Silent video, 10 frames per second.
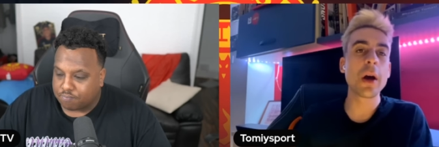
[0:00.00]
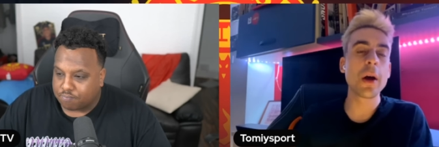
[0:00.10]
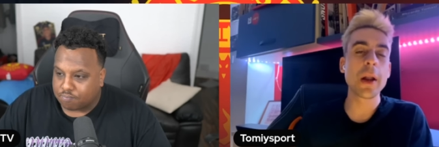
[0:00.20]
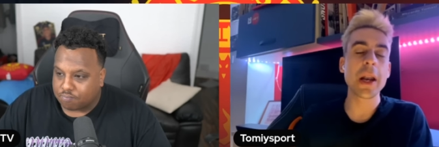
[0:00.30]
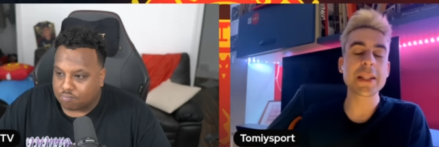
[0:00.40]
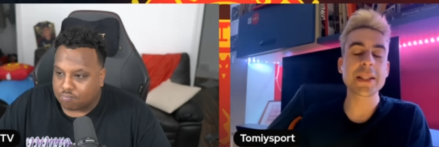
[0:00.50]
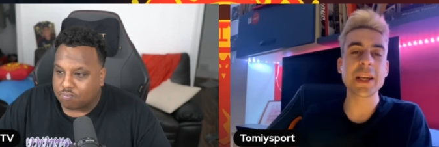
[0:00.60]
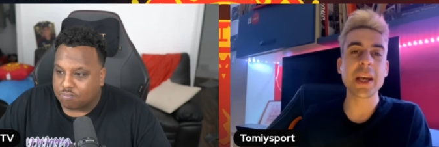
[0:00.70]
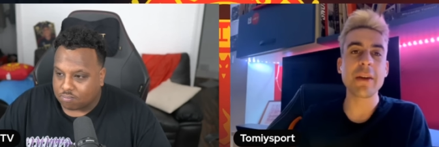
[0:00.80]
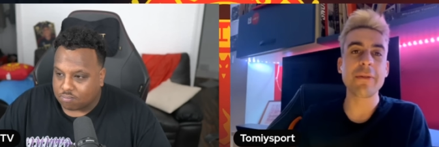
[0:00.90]
Speaker 1: uh,
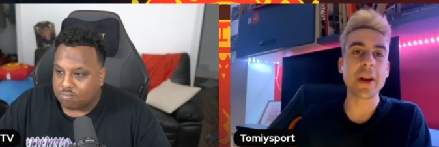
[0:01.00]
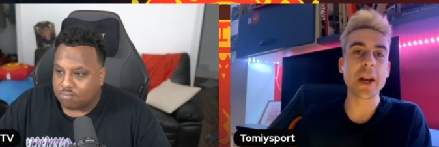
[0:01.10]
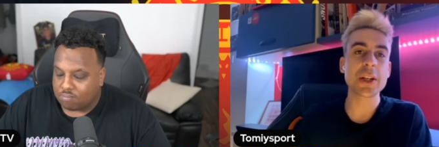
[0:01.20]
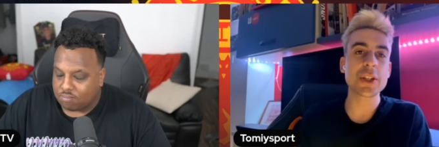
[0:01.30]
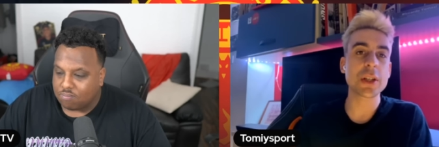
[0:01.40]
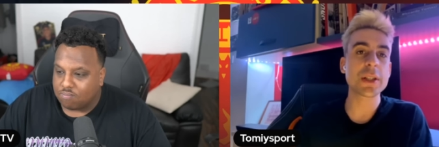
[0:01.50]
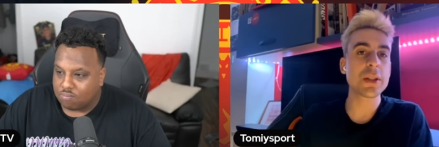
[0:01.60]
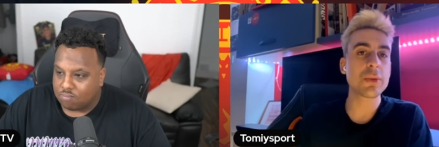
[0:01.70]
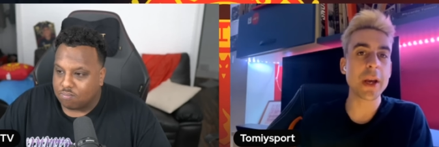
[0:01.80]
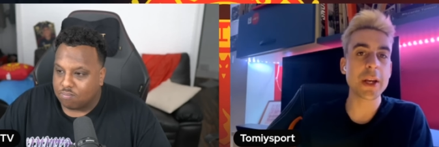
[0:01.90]
let's say financial
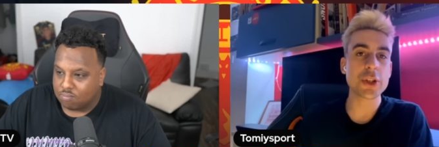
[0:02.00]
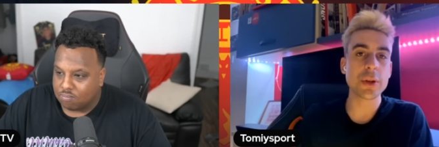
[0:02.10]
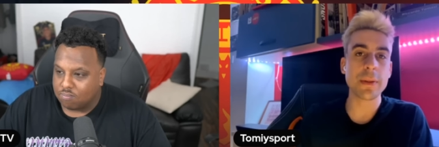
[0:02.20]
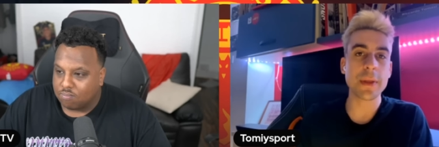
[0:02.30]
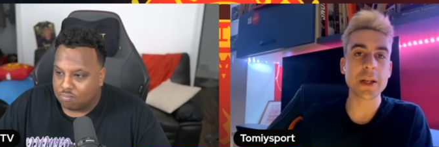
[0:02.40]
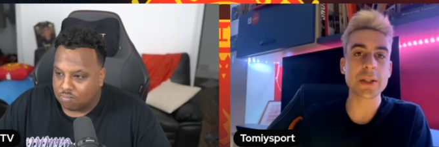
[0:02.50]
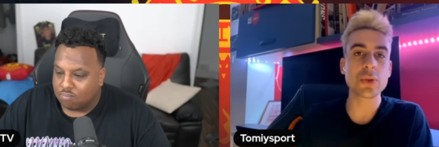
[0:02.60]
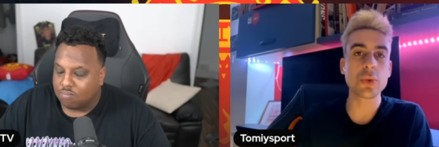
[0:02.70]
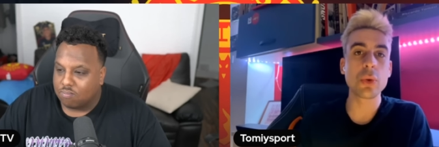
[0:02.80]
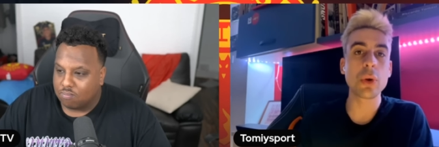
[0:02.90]
situation
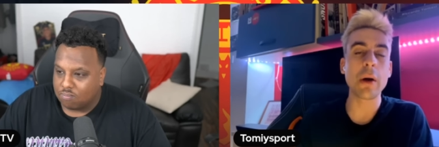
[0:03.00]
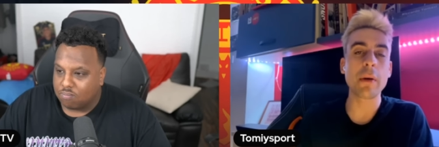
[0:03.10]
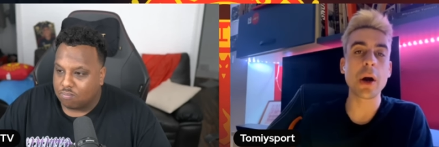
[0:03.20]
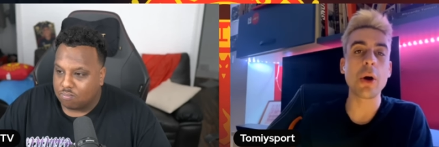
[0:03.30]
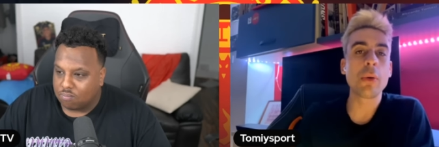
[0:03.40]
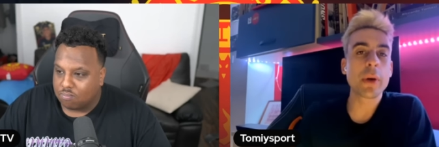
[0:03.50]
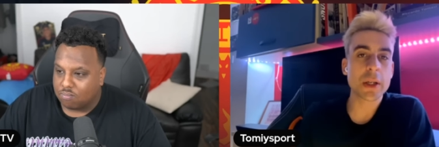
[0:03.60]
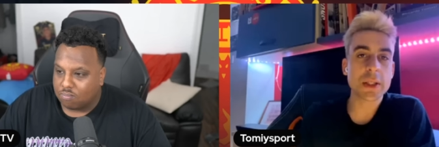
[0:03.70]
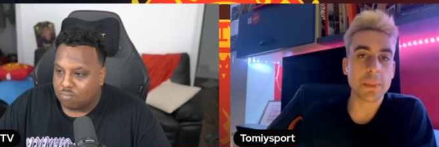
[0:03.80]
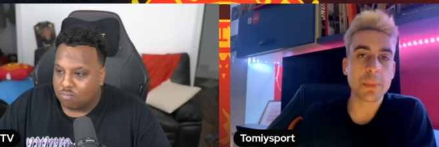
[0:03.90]
thanks to our
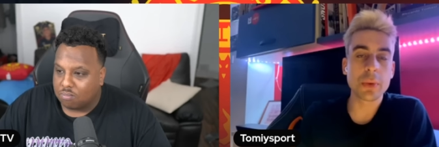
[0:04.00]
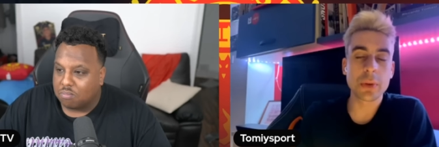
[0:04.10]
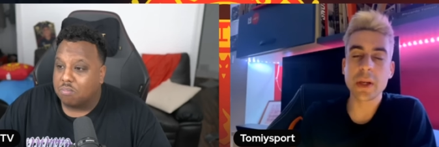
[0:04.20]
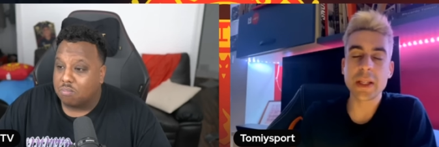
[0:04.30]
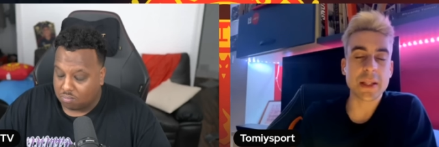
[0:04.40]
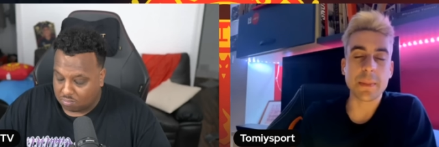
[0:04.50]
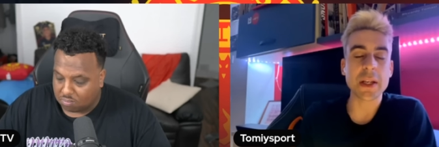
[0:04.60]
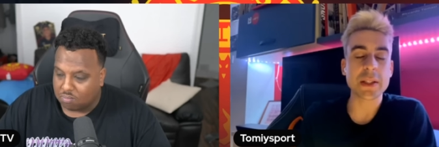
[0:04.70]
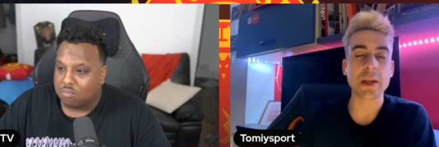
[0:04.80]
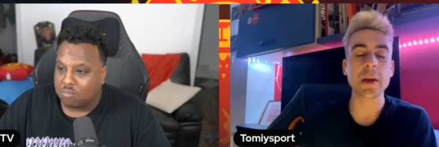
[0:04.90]
owner saputo it's
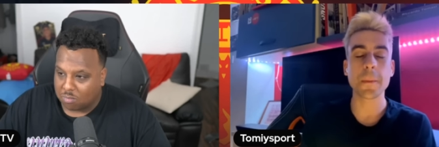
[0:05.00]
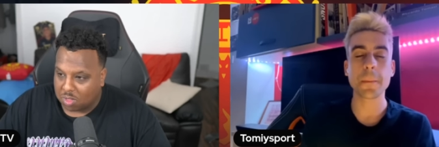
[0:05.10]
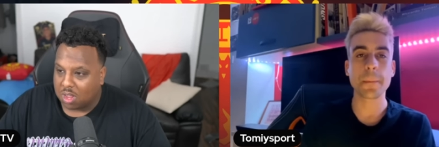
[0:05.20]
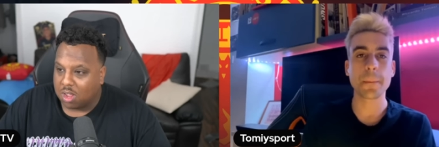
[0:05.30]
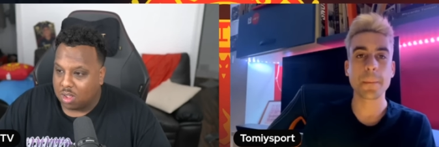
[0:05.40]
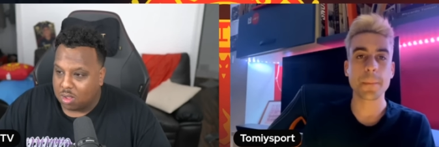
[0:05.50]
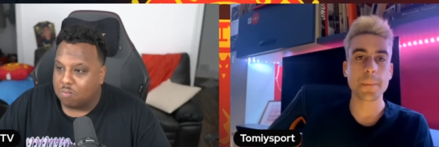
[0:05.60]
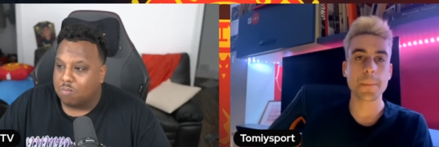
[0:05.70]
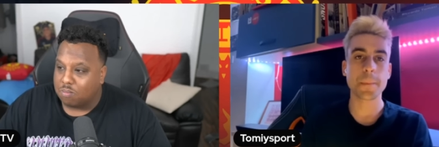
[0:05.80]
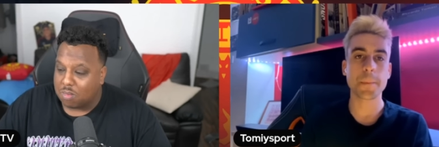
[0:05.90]
amazing
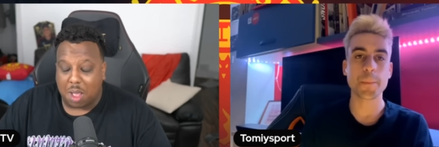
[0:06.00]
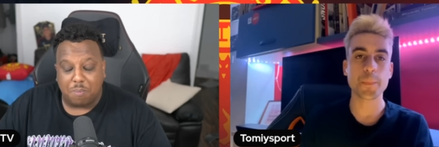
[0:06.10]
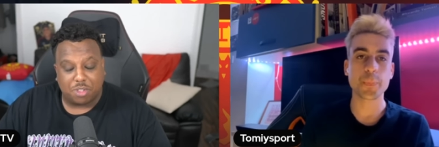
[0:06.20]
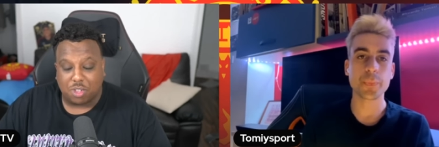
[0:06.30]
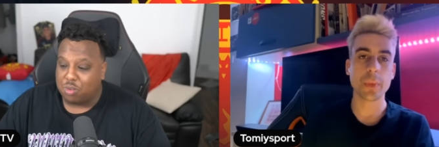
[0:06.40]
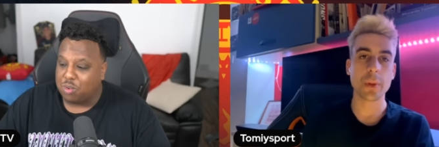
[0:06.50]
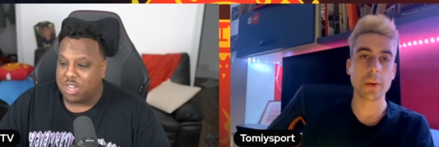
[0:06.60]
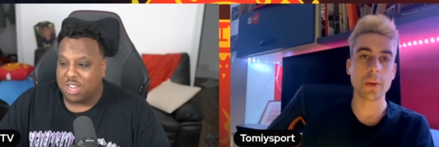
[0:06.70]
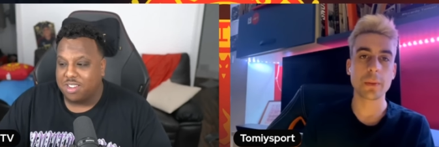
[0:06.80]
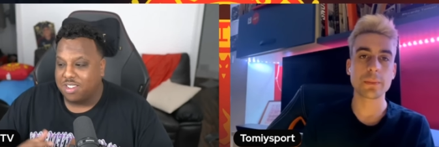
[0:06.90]
Speaker 2: Mm,
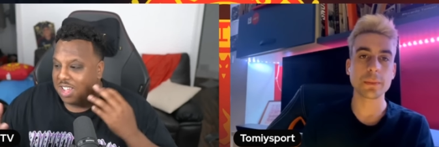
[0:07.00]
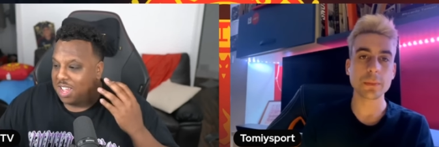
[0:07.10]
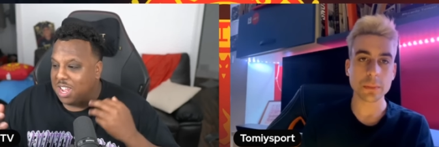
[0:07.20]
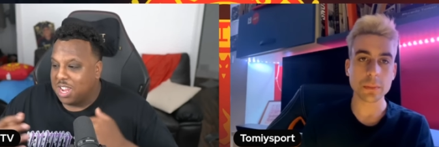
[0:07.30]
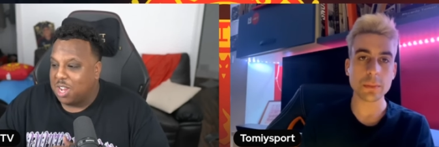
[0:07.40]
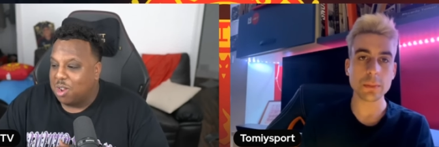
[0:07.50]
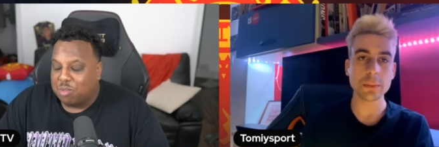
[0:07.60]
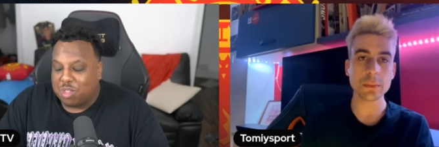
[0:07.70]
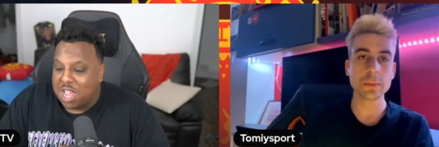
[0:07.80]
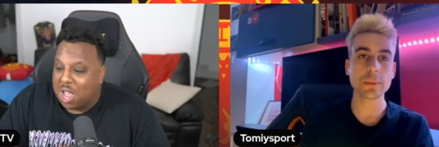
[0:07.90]
absolutely. And, you know,
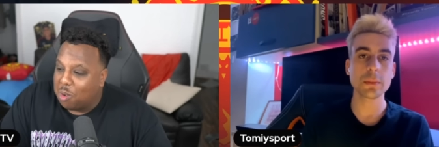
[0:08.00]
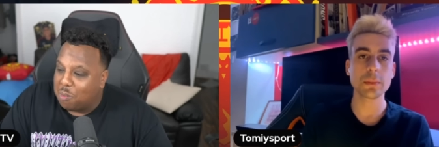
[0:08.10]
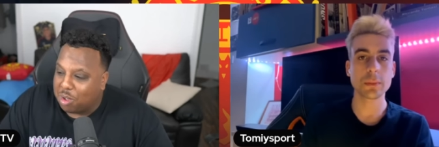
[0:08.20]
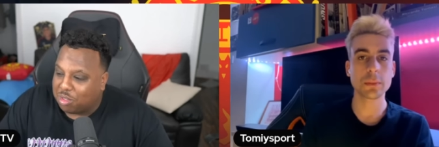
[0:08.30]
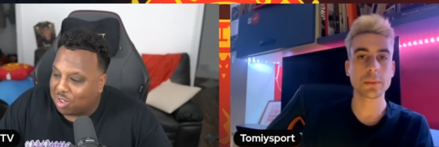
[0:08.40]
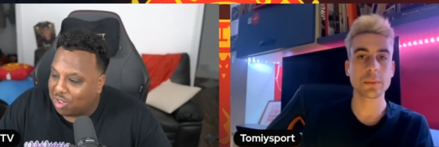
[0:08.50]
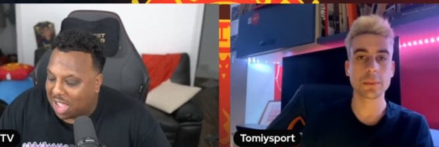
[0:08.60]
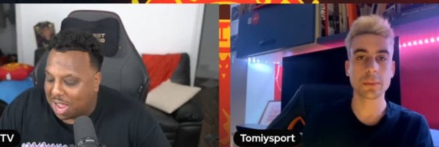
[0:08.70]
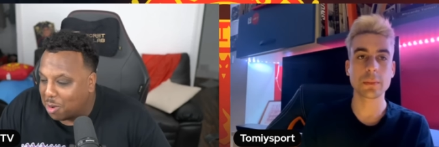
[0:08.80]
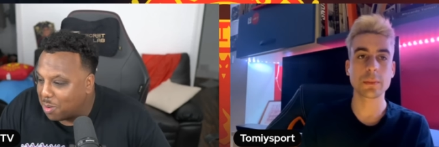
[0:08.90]
Thiago Motta,
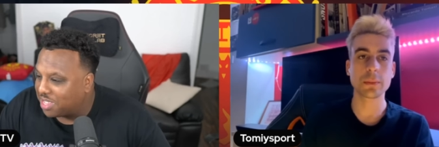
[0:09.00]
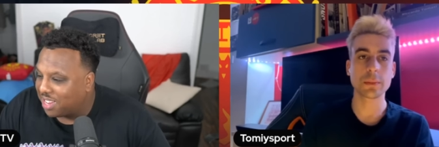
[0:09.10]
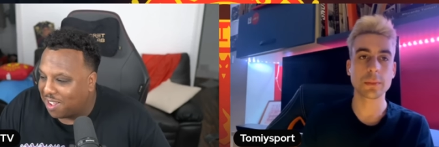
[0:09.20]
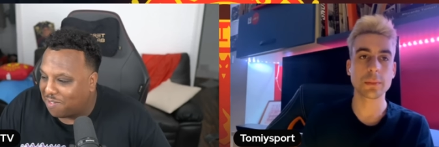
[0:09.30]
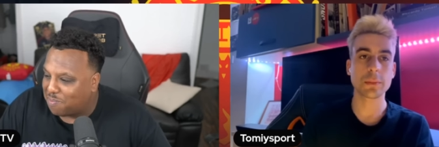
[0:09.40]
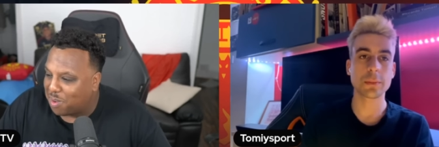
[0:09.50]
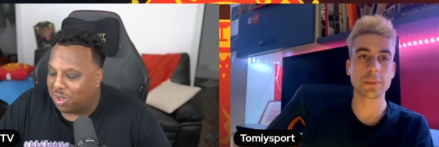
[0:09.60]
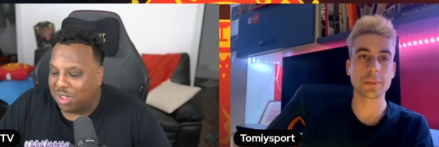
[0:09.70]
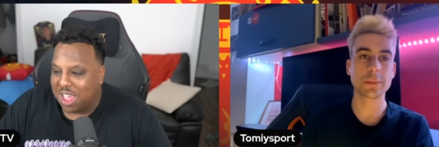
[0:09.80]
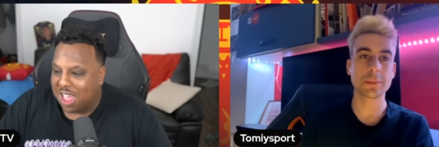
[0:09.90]
I know he's left,
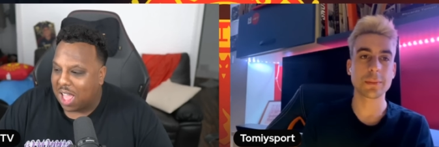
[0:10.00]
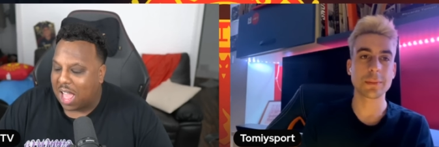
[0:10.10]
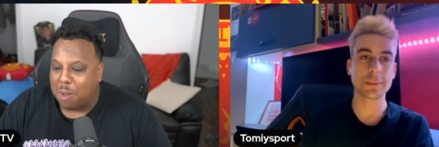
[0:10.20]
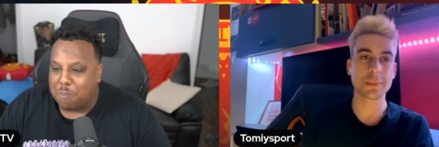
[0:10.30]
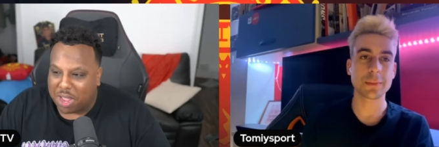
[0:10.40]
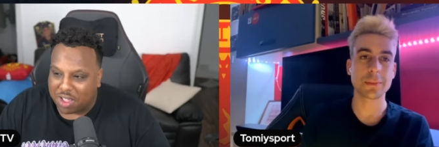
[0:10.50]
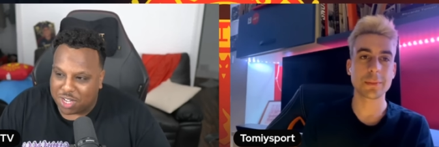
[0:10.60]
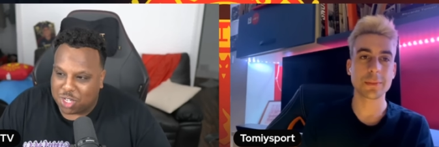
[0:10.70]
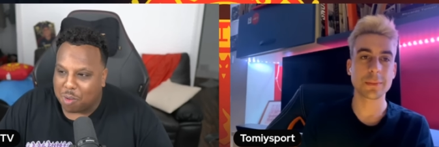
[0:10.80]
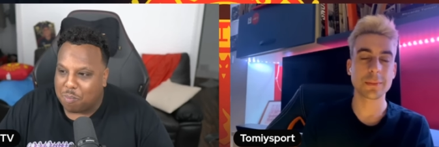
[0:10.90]
but how big of a
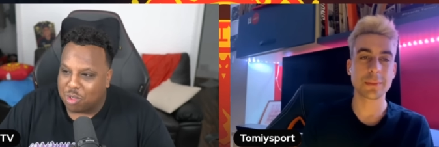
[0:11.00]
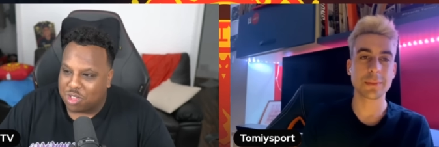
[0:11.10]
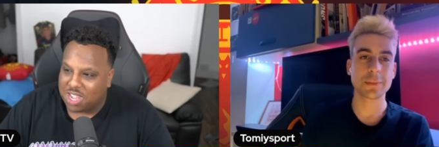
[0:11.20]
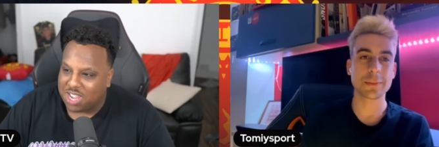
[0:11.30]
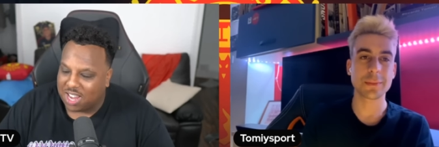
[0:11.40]
job was he?